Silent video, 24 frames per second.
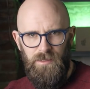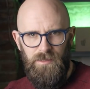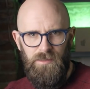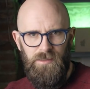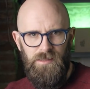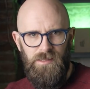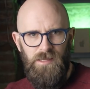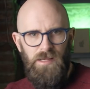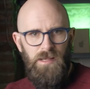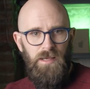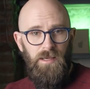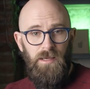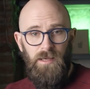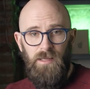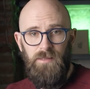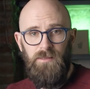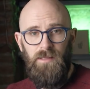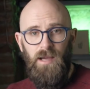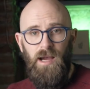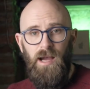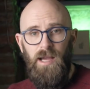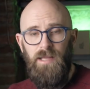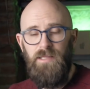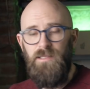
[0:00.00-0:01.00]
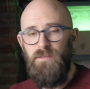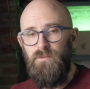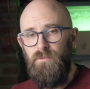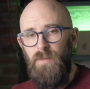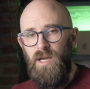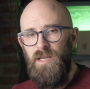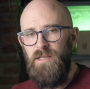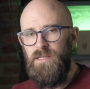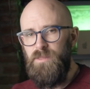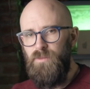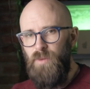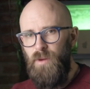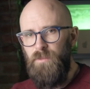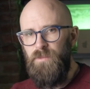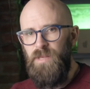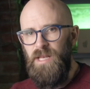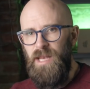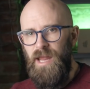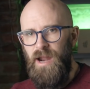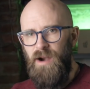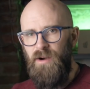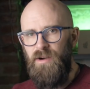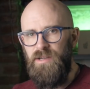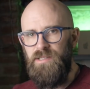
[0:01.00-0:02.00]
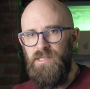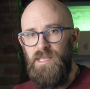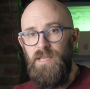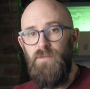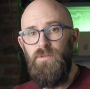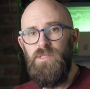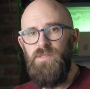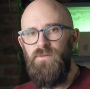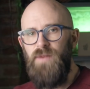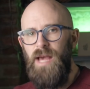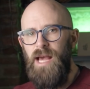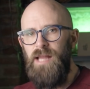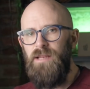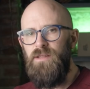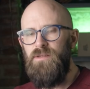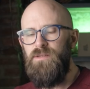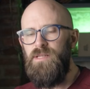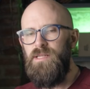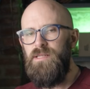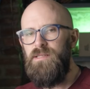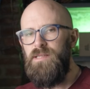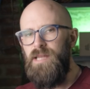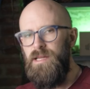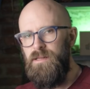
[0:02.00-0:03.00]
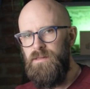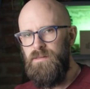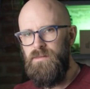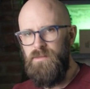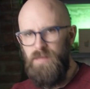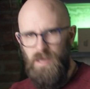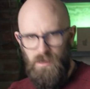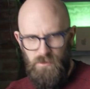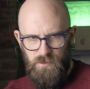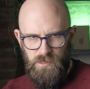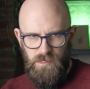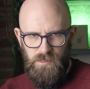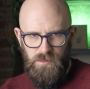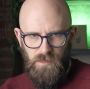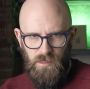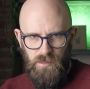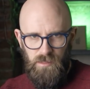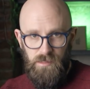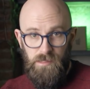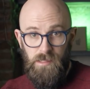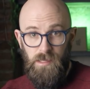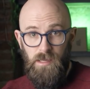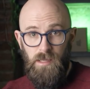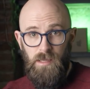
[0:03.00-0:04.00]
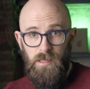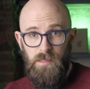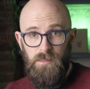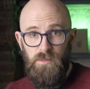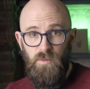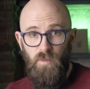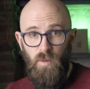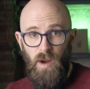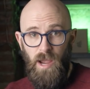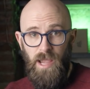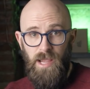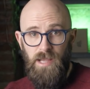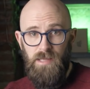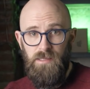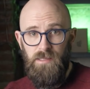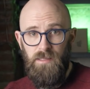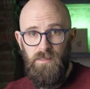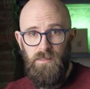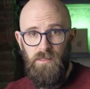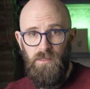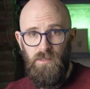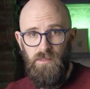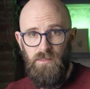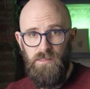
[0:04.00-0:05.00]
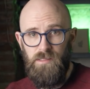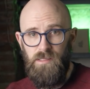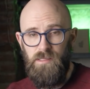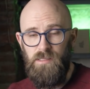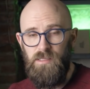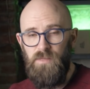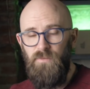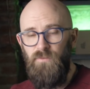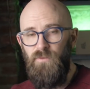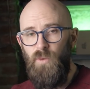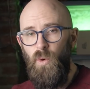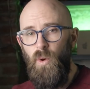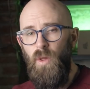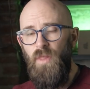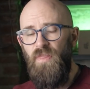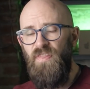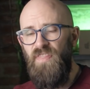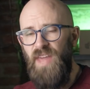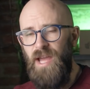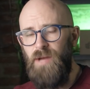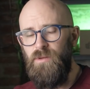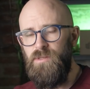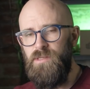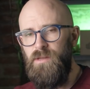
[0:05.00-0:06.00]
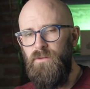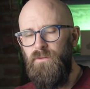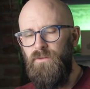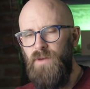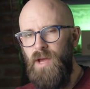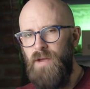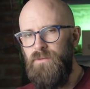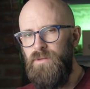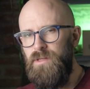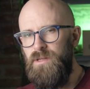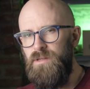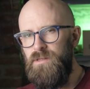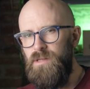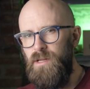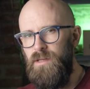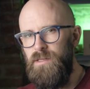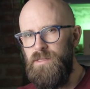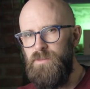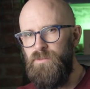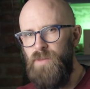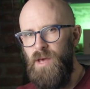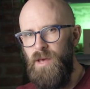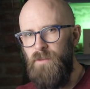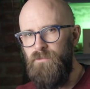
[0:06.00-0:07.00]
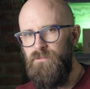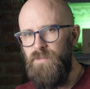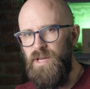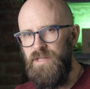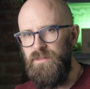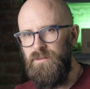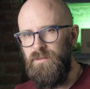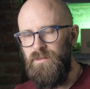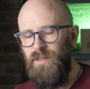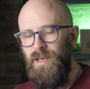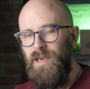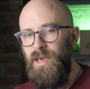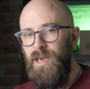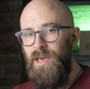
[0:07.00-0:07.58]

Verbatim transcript: and at the height of Mike's popularity, he was valued at $10,000 and earned Wade and the Olsons $4,500 per month,